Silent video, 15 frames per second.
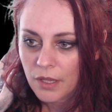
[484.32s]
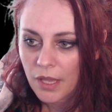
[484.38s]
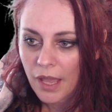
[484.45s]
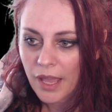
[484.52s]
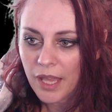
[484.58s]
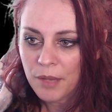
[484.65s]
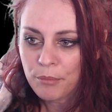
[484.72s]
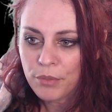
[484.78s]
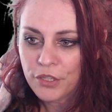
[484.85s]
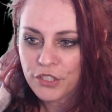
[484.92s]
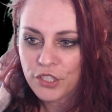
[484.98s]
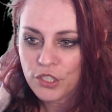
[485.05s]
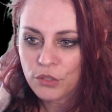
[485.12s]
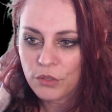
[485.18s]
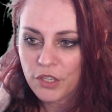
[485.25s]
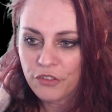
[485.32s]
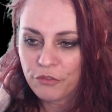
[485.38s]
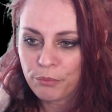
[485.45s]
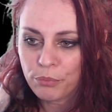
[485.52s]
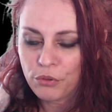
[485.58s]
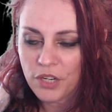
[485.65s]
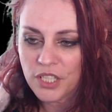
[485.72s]
Embers Adrift
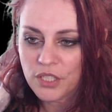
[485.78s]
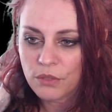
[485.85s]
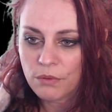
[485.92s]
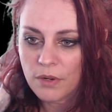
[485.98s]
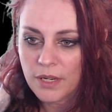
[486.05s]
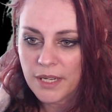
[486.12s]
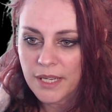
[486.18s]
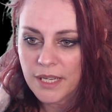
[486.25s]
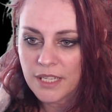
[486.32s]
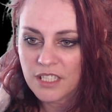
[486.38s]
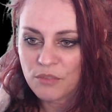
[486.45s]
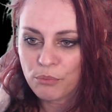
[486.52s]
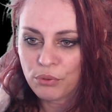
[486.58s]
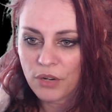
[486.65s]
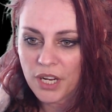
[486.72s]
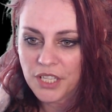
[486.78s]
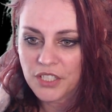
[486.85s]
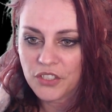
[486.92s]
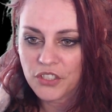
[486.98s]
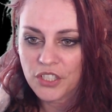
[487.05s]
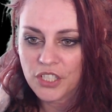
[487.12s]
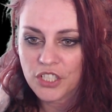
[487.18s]
press release, price
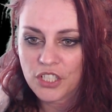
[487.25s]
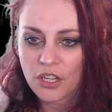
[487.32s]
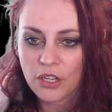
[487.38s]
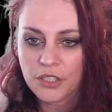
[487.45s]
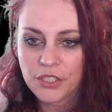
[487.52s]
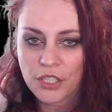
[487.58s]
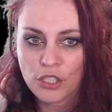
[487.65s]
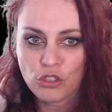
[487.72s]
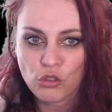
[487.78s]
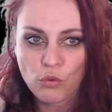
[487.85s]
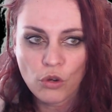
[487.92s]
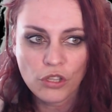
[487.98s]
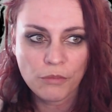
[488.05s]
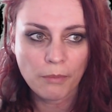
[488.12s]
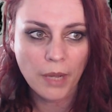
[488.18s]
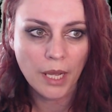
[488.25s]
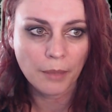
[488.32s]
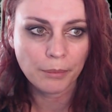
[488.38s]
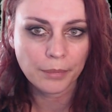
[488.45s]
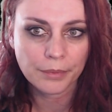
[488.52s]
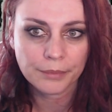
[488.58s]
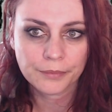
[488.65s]
change, content roadmap.
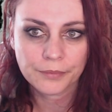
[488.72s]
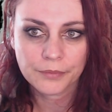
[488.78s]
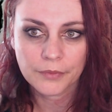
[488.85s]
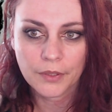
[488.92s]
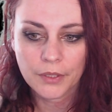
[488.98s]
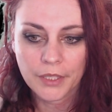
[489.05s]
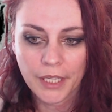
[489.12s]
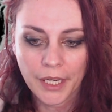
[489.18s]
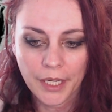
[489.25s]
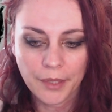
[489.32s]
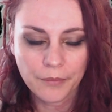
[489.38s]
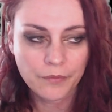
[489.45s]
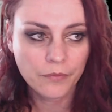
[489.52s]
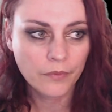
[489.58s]
Okay.